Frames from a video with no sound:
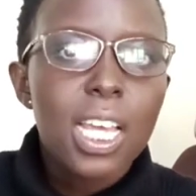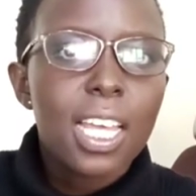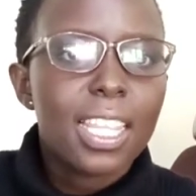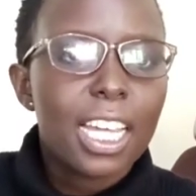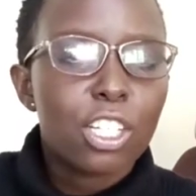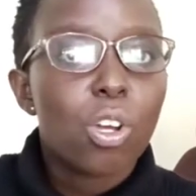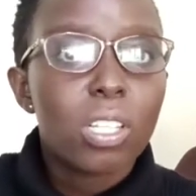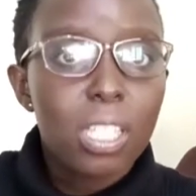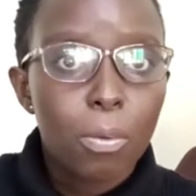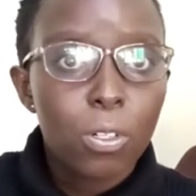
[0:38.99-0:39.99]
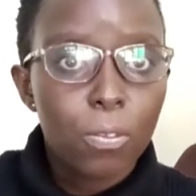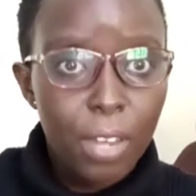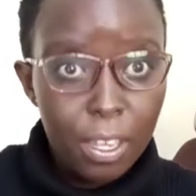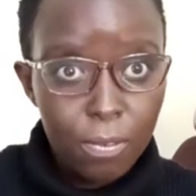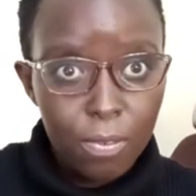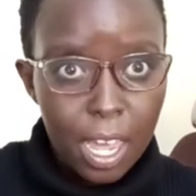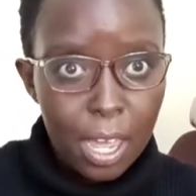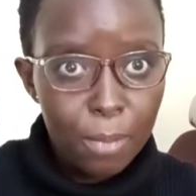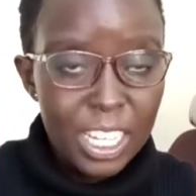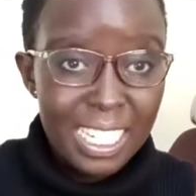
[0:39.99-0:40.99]
that talks about Fiverr
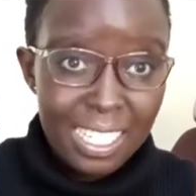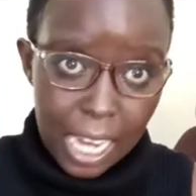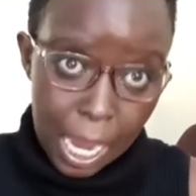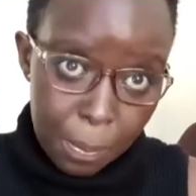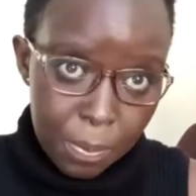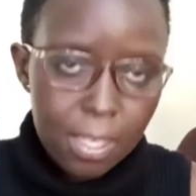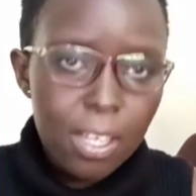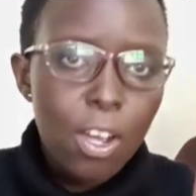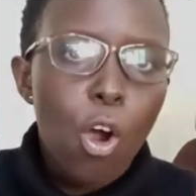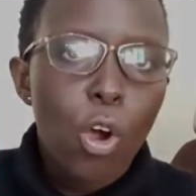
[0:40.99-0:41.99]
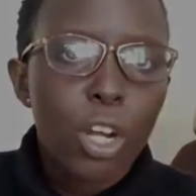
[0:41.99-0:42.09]
in depth on